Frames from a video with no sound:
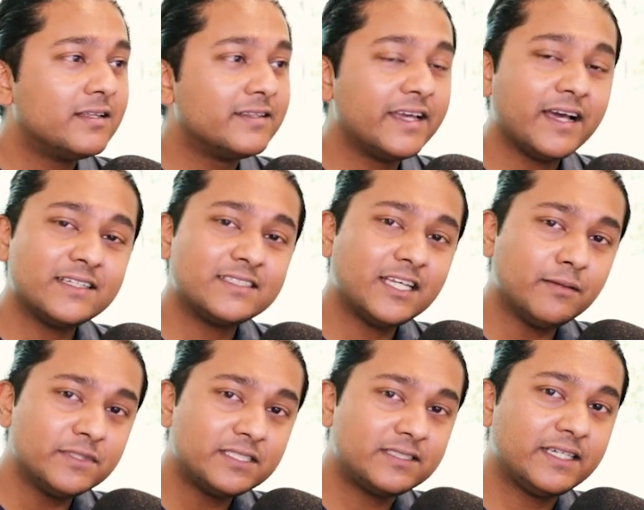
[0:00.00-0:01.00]
there are
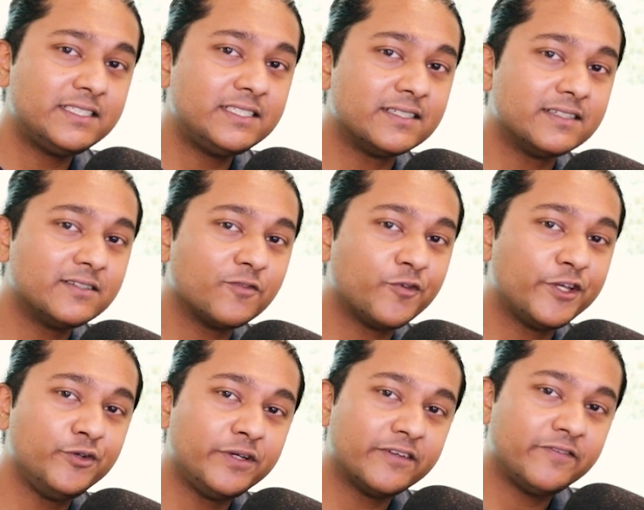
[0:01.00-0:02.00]
some stations where
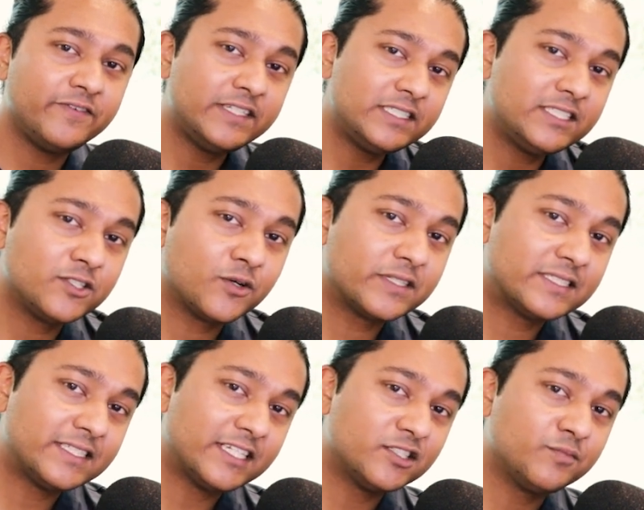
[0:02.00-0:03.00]
you can finish your
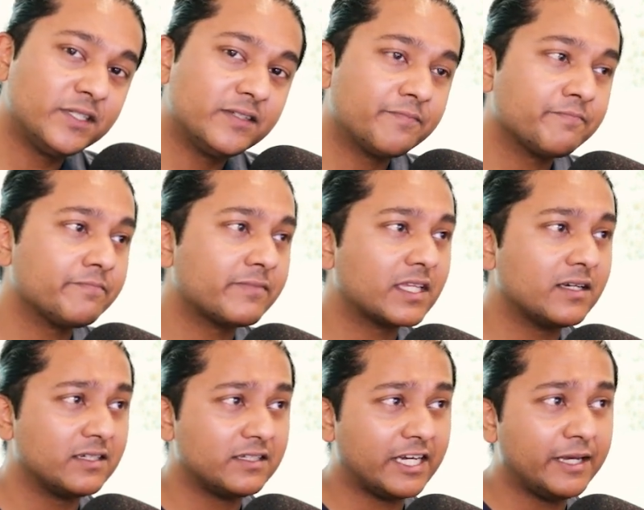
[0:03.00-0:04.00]
assessment
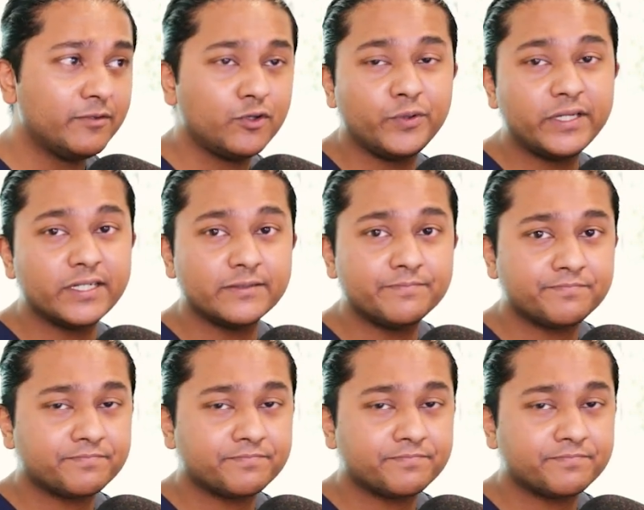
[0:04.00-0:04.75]
time quicker.